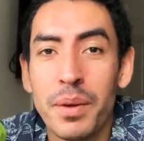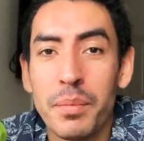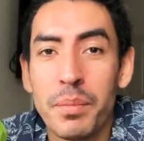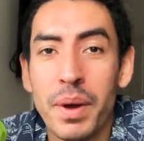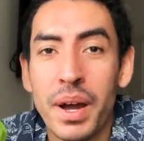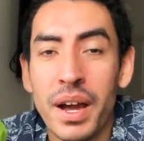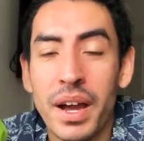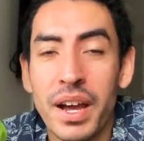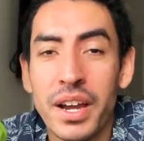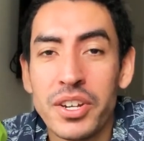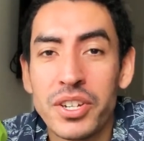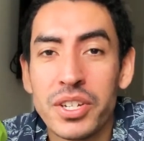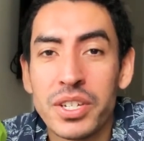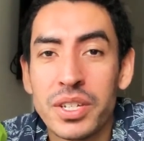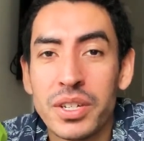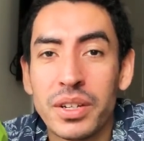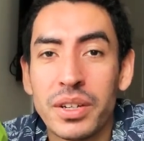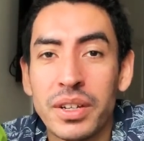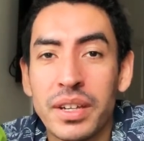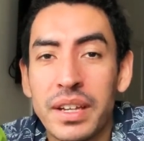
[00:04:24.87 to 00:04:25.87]
by
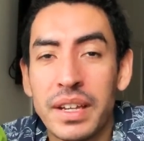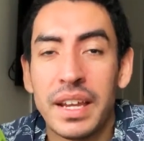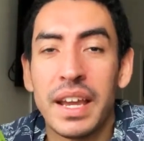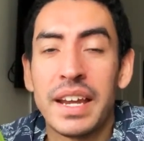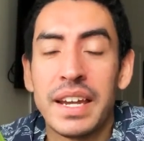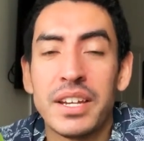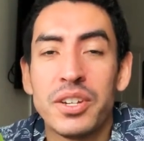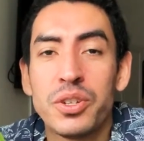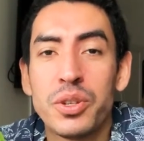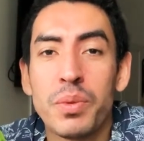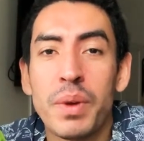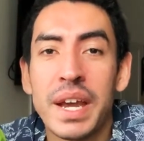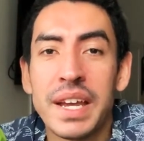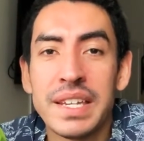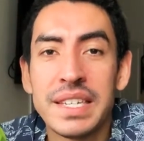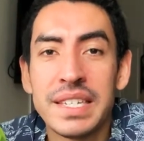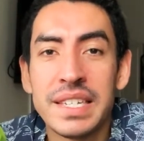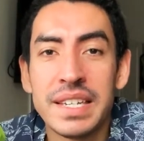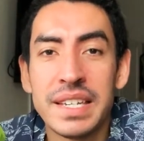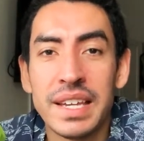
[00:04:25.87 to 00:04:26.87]
just getting too
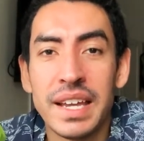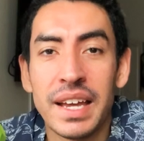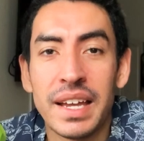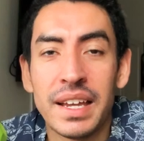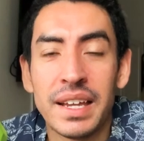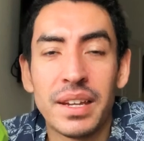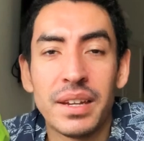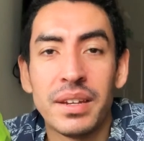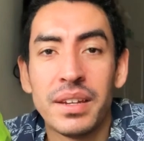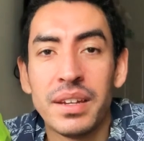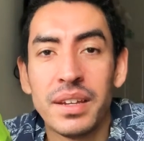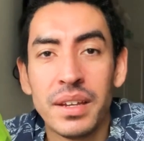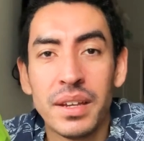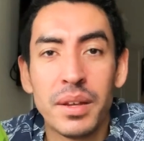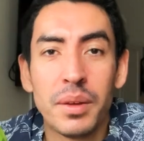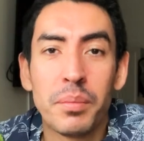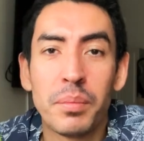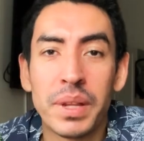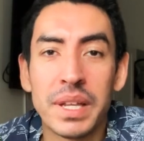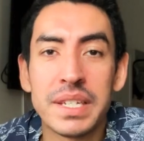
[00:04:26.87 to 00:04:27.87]
hasty and
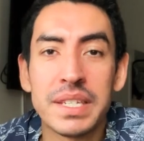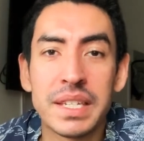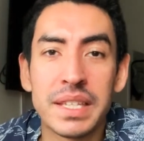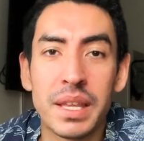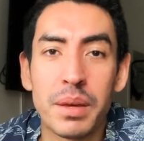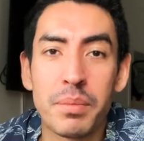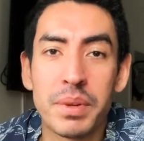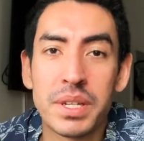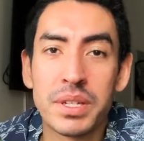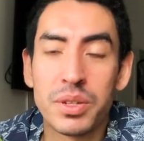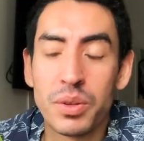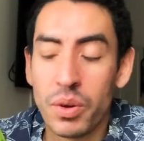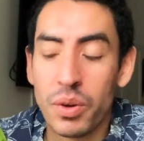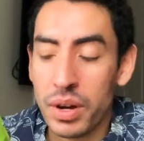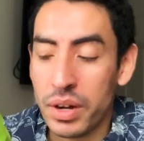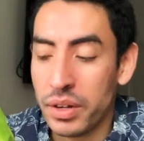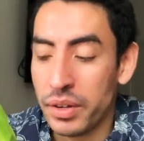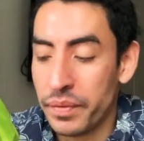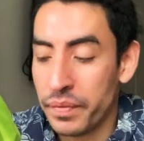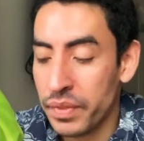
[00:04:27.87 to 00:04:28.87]
placing them in
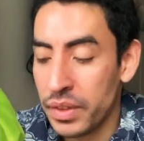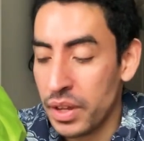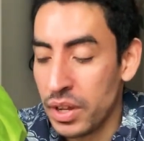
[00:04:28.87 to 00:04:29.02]
soil.